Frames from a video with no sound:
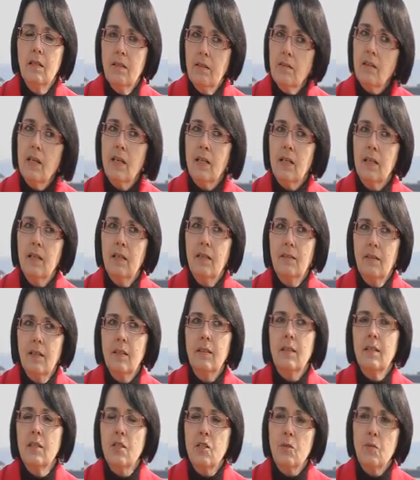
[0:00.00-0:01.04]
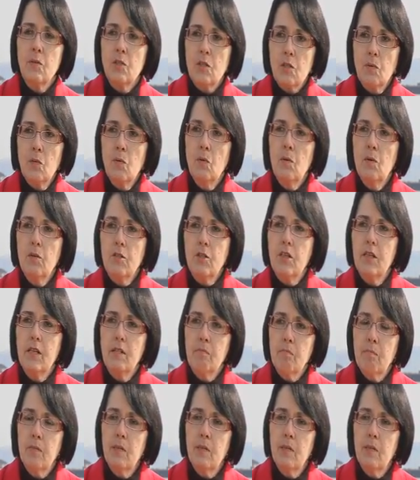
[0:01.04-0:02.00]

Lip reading: think that this was a warship.